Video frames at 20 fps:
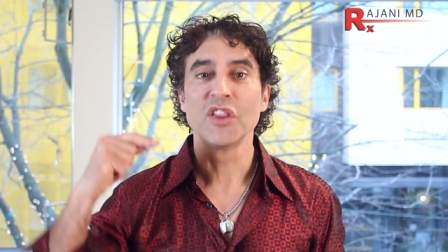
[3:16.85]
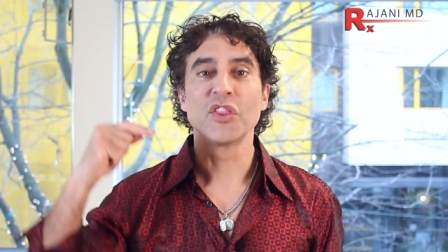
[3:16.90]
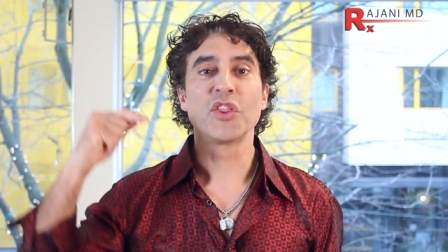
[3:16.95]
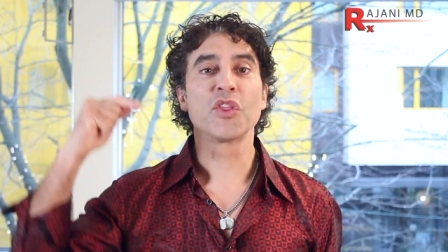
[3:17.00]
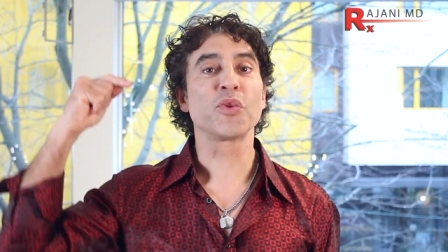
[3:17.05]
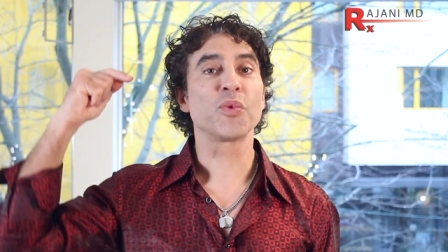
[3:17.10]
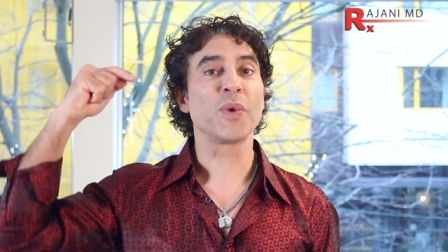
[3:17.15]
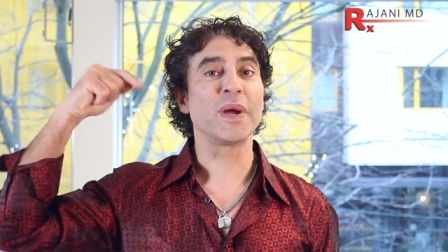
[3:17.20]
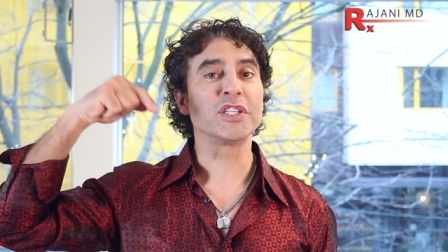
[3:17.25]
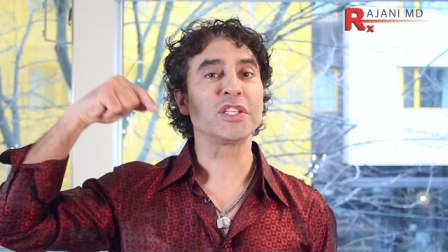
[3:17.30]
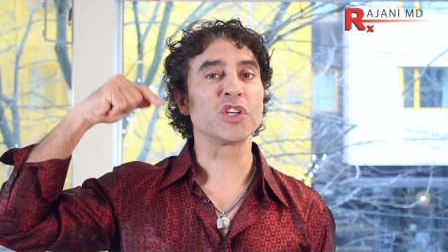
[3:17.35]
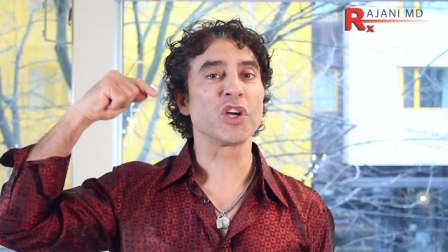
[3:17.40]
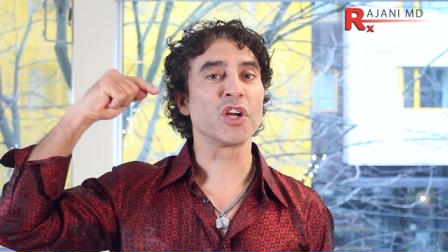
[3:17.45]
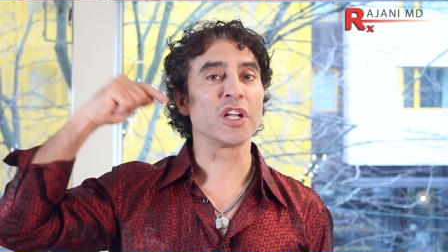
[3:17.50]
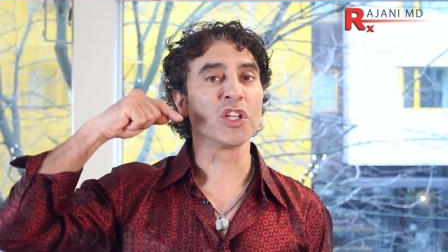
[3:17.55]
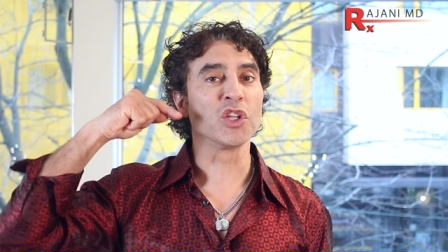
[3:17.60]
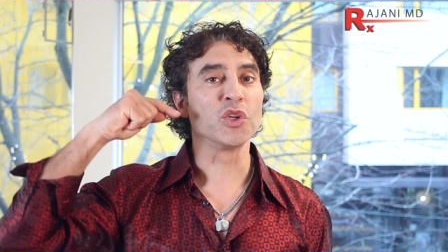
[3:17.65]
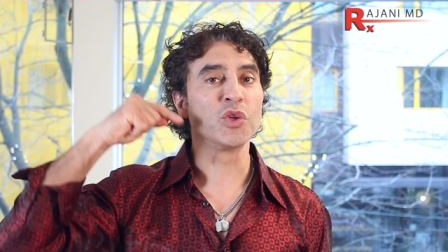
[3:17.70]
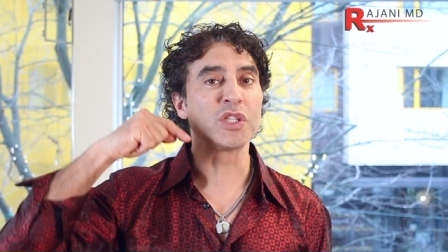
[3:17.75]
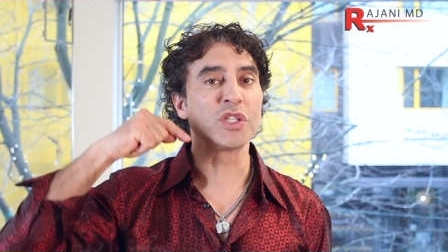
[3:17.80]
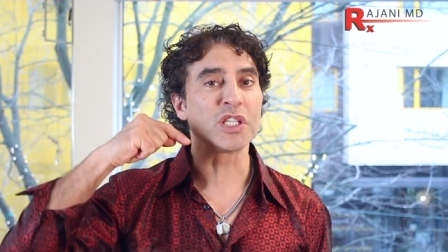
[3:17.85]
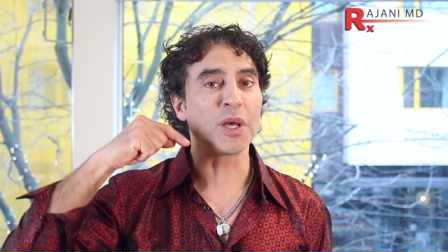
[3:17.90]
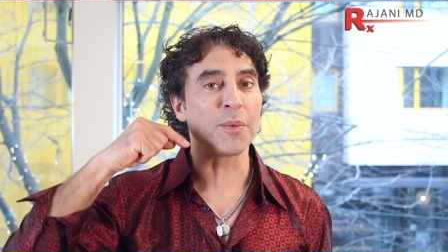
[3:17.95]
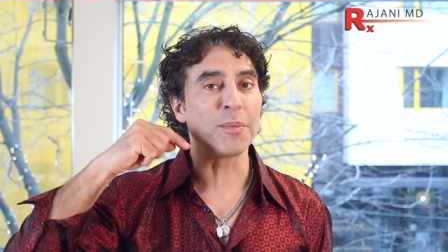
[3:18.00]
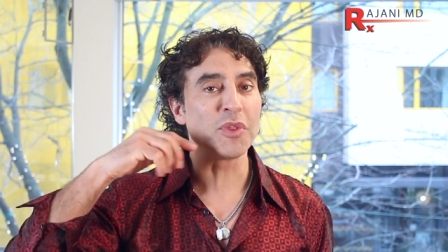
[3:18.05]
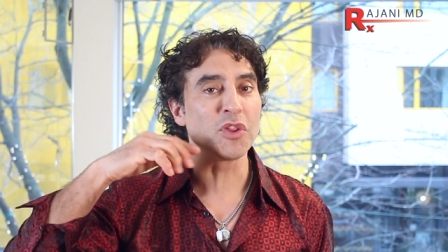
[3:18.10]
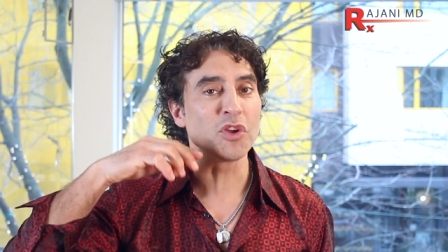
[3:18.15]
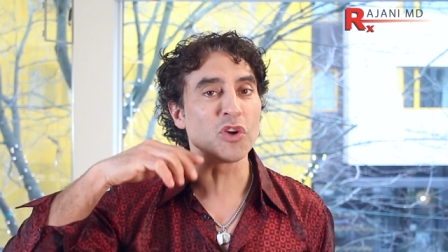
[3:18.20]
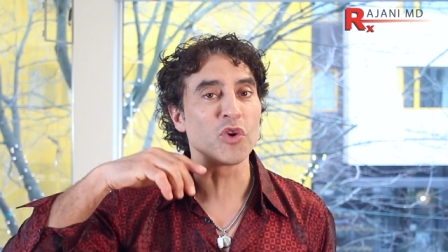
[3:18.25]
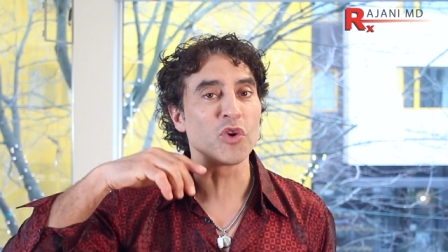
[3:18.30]
the threads are gonna lose
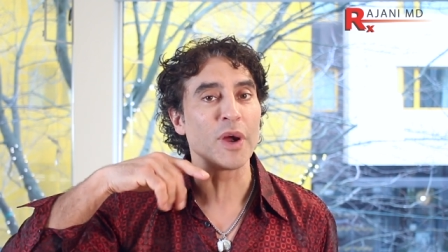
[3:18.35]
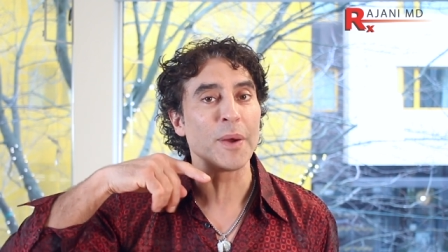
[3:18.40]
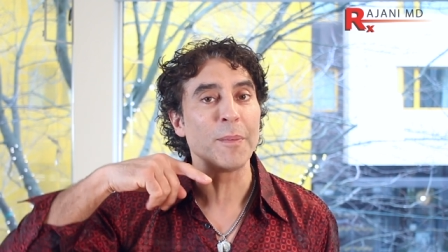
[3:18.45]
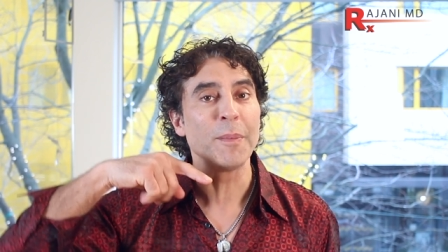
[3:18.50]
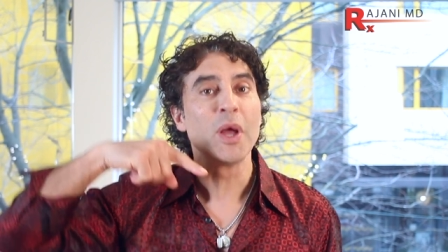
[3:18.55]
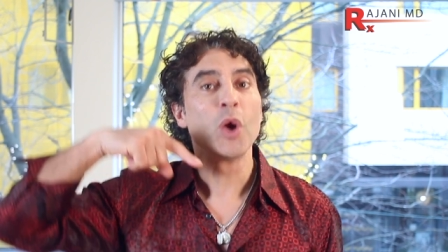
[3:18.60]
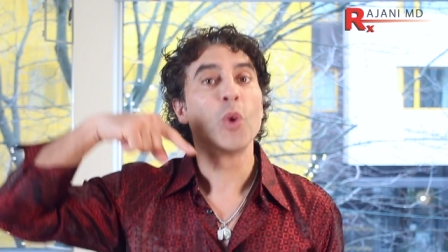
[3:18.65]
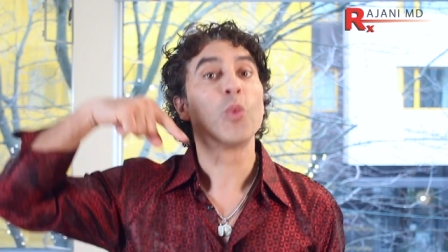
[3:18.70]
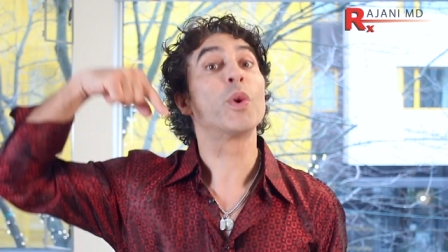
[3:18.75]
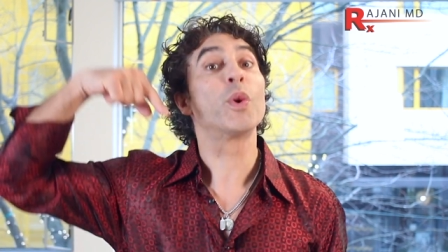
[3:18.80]
some of their grip.